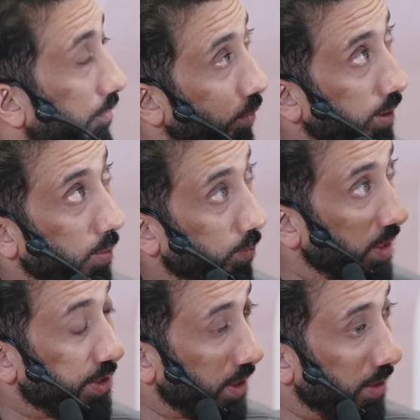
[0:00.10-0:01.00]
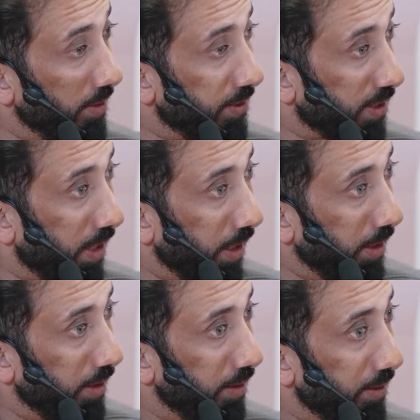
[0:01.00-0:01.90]
you look at one star in the
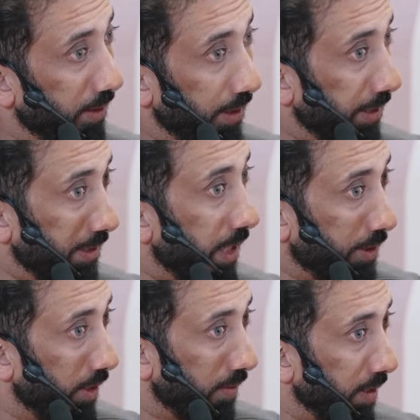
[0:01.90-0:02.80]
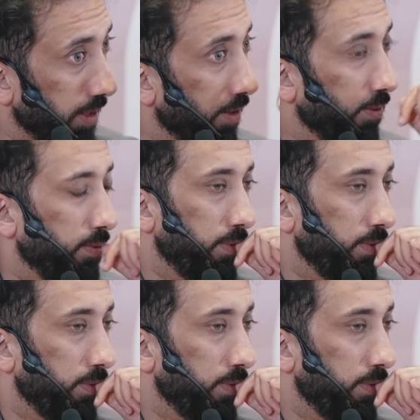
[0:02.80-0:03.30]
sky, it's not there right now.